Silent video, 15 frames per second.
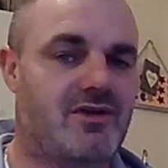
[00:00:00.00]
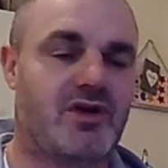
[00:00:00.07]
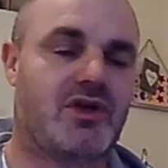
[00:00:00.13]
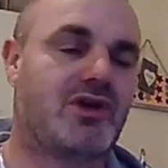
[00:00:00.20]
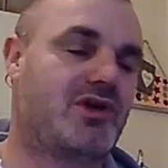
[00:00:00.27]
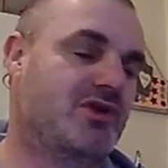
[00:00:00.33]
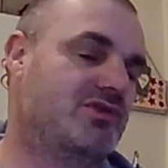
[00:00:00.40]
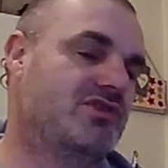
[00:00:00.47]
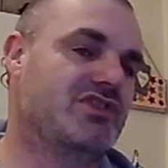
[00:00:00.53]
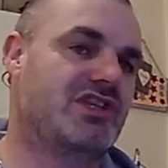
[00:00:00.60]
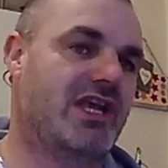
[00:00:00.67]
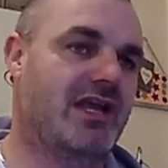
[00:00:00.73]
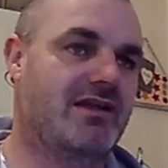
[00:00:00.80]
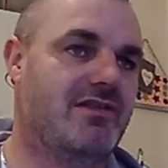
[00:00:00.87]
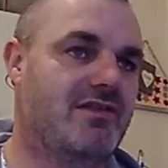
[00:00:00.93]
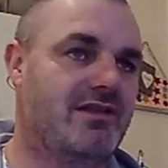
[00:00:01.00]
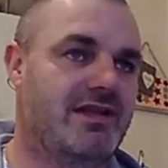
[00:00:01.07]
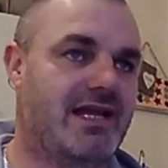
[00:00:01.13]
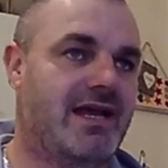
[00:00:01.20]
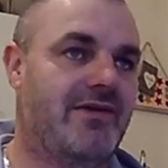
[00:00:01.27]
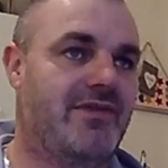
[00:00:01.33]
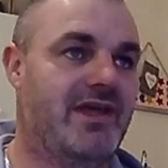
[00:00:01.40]
I couldn't see anything
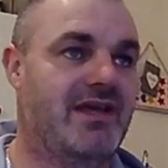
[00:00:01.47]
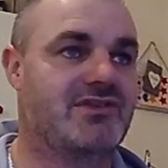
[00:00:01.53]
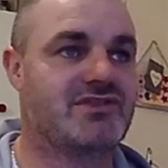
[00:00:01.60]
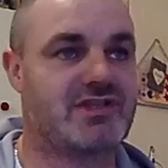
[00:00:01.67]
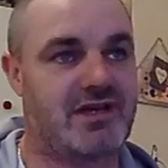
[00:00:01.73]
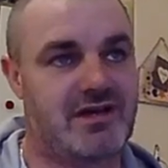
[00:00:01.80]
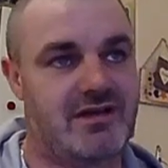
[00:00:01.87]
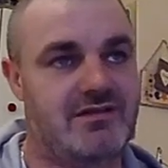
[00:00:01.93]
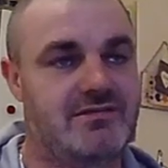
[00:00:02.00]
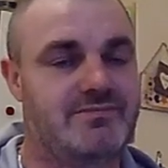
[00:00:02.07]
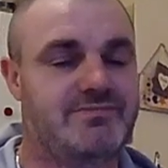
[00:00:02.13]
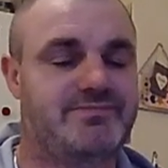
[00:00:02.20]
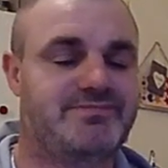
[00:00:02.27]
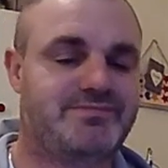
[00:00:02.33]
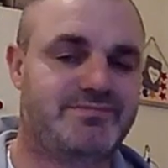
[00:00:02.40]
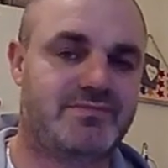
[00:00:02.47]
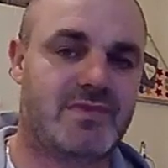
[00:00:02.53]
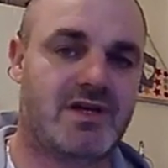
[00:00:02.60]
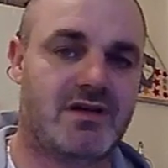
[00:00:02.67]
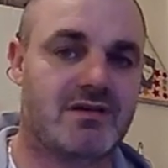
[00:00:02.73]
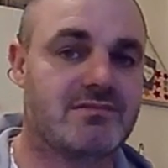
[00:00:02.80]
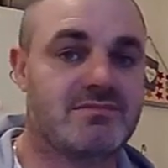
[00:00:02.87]
down there, so
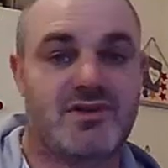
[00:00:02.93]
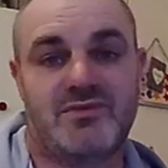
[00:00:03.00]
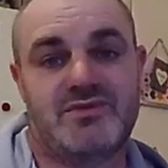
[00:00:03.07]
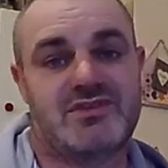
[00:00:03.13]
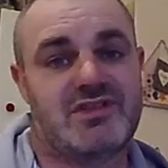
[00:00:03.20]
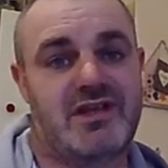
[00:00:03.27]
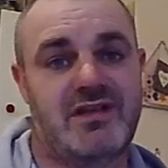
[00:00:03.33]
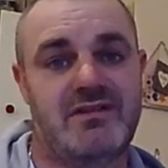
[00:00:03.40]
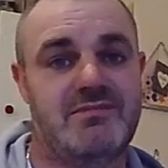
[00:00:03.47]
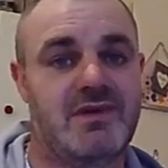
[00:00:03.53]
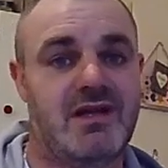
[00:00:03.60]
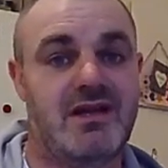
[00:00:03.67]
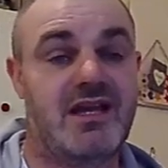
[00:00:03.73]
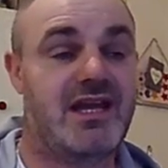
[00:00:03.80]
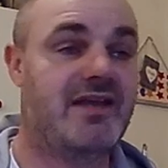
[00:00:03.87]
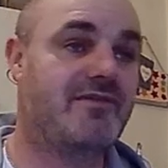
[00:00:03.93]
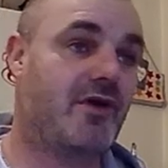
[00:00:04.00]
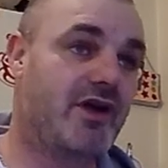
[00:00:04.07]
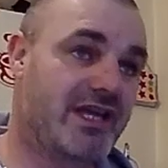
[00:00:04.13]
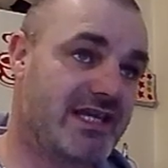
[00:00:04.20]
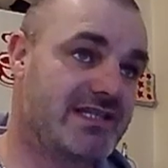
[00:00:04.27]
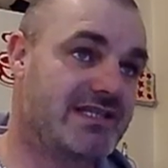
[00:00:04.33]
obviously if
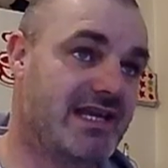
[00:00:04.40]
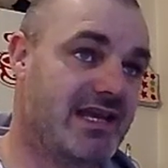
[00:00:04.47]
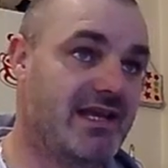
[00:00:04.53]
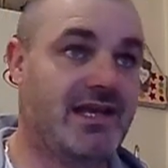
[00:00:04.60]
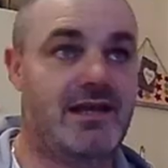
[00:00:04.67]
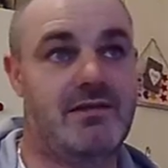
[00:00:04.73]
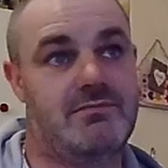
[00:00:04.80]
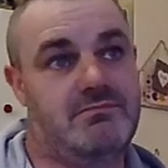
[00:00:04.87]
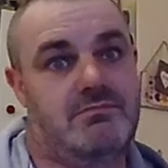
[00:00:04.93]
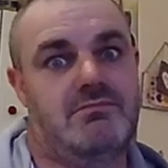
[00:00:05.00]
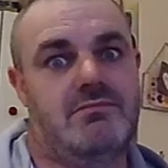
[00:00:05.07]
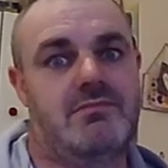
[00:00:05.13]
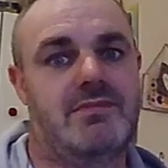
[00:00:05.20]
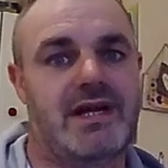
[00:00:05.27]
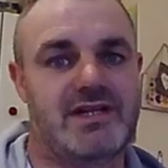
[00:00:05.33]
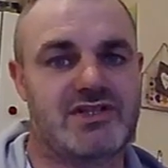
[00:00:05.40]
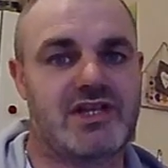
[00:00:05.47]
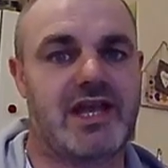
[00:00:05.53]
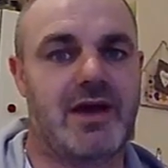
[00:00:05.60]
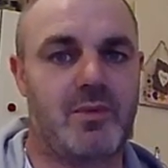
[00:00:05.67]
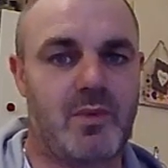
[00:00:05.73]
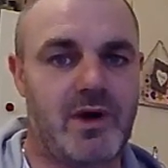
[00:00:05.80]
I hit it, it managed
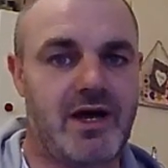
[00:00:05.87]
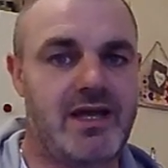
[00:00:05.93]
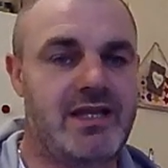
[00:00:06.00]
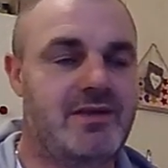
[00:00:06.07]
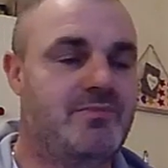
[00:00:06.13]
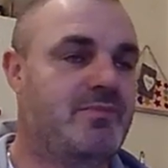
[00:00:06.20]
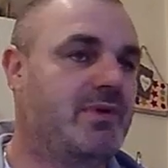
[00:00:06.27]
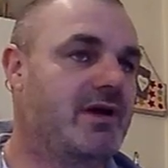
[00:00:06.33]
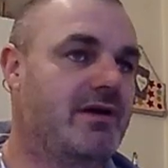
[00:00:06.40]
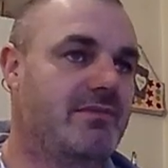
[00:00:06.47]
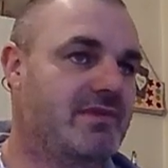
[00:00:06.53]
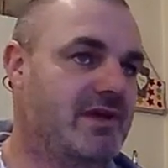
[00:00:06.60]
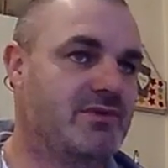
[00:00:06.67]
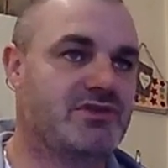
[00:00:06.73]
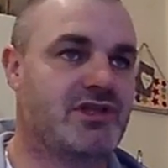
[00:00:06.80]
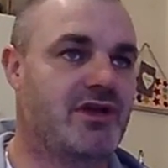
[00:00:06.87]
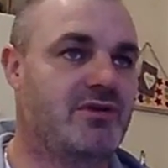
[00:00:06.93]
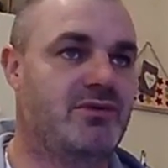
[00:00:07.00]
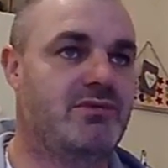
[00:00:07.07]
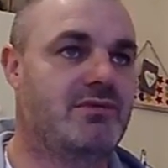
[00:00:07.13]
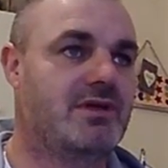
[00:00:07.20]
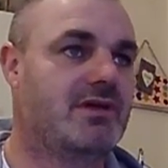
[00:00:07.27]
to get away, but there was
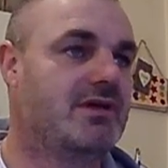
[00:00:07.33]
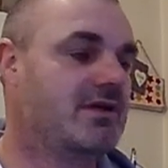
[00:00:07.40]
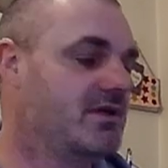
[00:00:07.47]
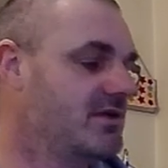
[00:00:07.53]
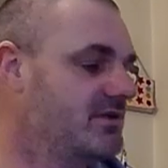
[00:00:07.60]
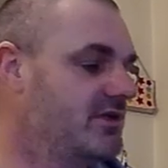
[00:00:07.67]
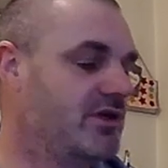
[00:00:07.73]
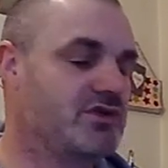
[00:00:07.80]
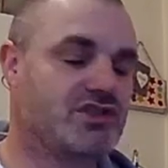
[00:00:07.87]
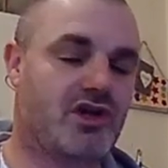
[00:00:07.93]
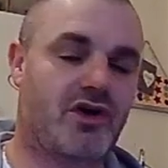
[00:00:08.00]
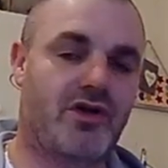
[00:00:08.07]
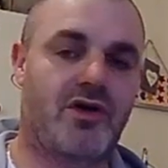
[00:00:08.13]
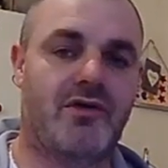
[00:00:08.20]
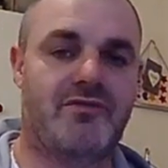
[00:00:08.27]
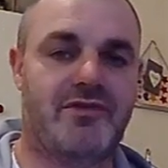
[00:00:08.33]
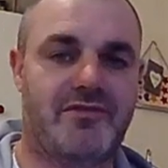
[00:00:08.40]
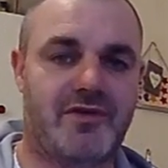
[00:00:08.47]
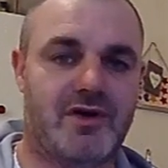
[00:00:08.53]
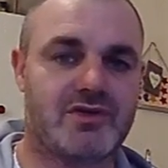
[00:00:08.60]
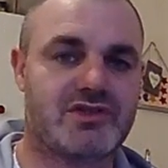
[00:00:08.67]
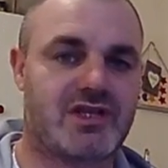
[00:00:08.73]
no sign of the
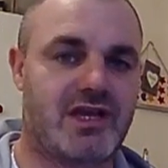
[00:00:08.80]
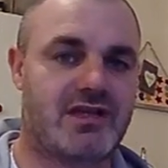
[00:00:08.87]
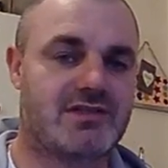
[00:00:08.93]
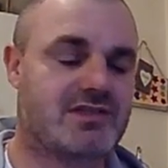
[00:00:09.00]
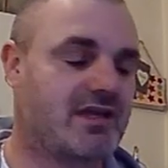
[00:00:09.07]
fox there.